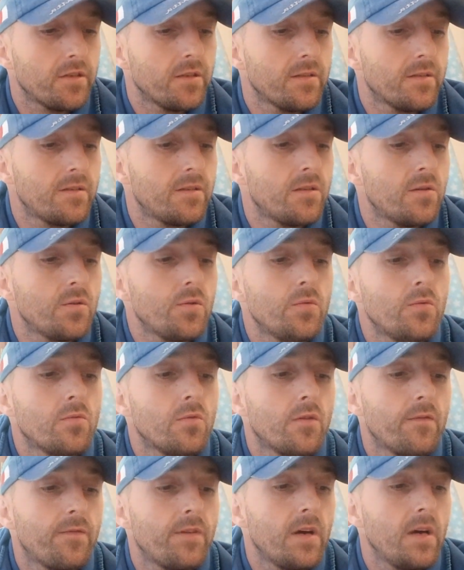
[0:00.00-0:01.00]
It's the rune
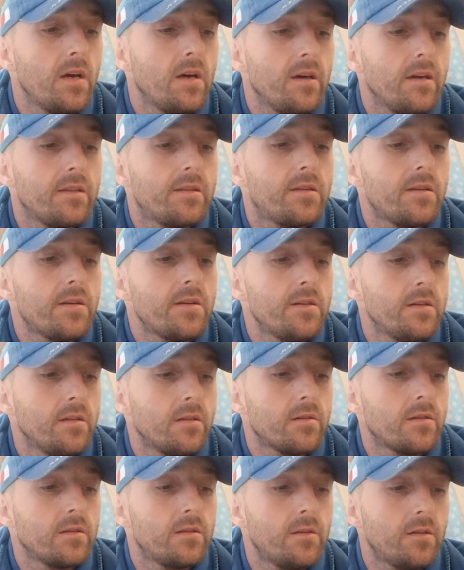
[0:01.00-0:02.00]
of
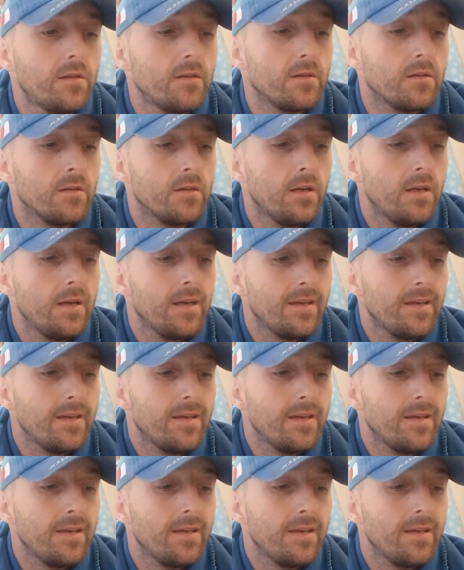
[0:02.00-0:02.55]
eternal return.